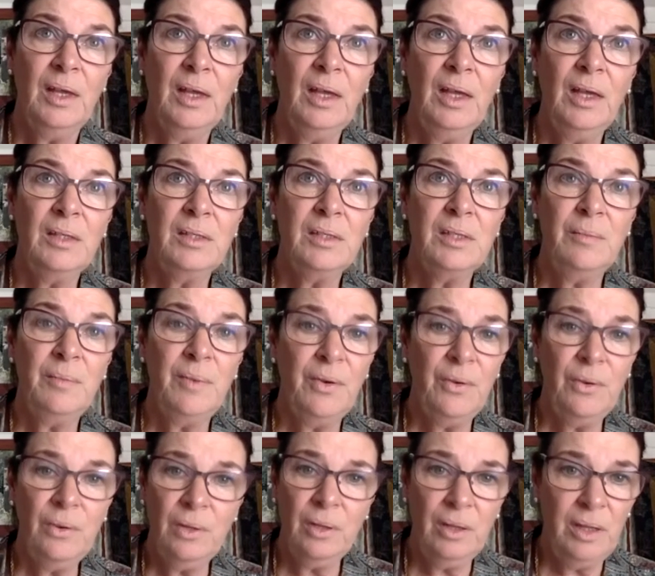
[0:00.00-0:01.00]
It's a
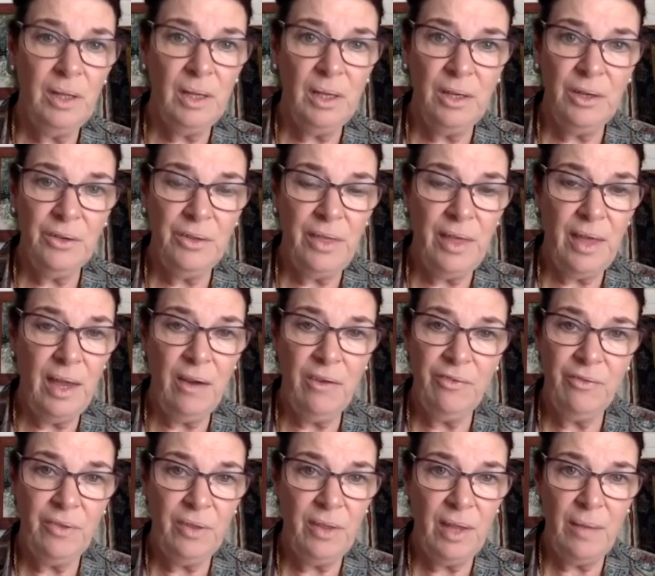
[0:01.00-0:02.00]
miracle that you're there
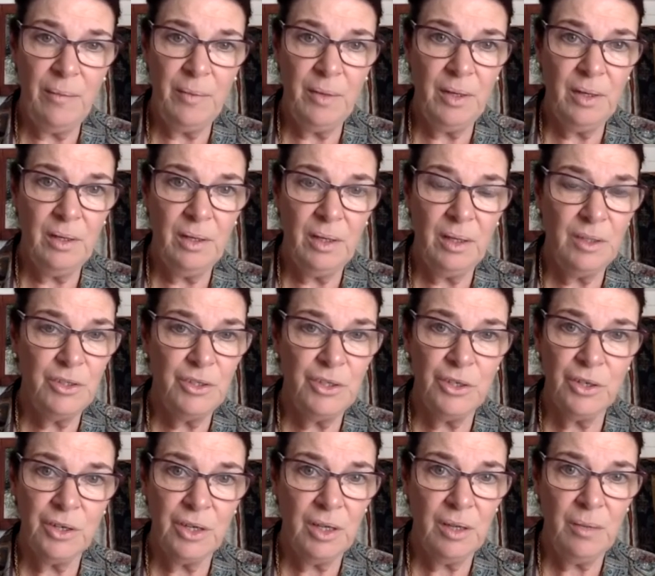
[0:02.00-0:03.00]
for them in
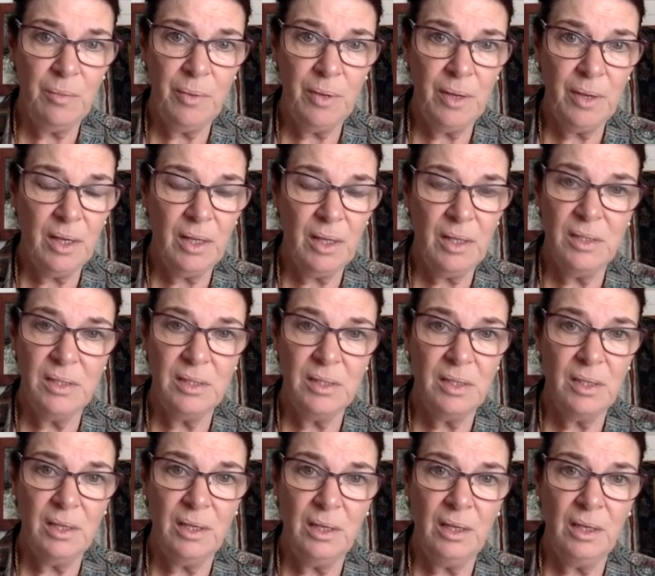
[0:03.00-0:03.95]
Turkey because